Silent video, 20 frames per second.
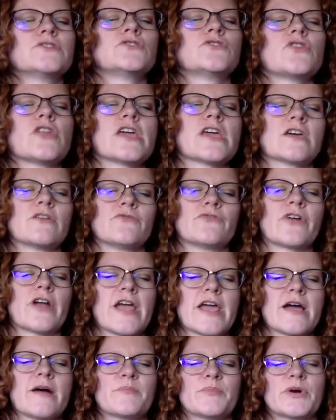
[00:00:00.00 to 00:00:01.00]
Tuning in
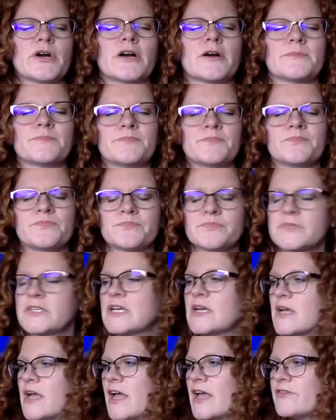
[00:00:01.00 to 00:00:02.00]
for Amber.
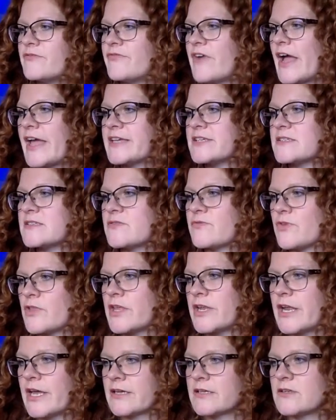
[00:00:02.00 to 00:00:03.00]
Advice
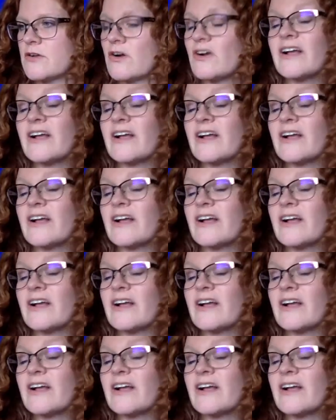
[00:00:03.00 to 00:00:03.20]
for the next,